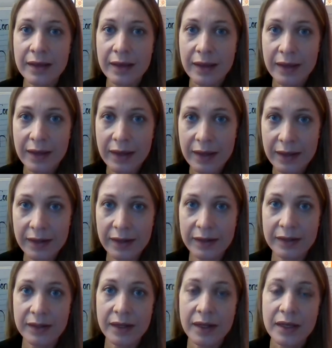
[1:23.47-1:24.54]

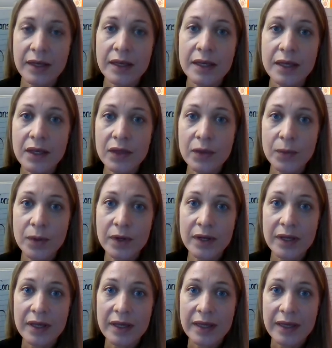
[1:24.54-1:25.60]
Hidden. In the word
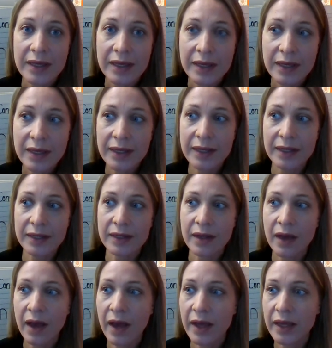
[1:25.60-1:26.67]
hidden,
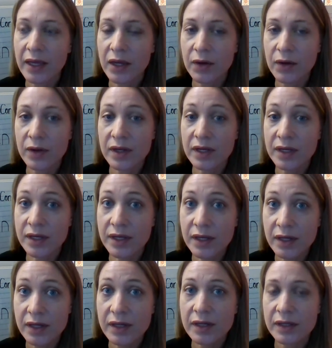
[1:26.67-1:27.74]
I hear a D
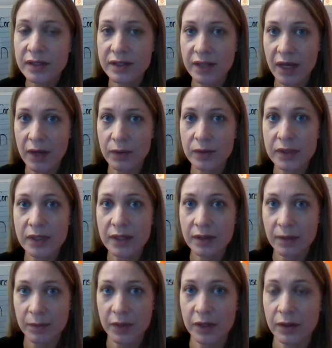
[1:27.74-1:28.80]
sound in the
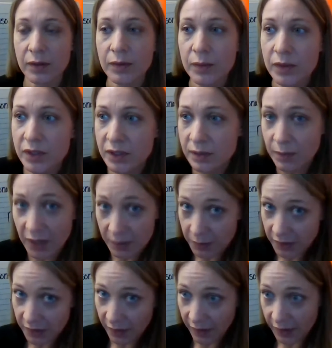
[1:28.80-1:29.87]
middle, which is made by
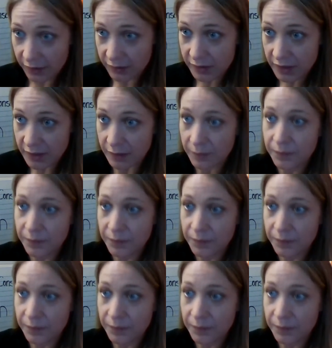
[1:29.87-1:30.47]
the letter D.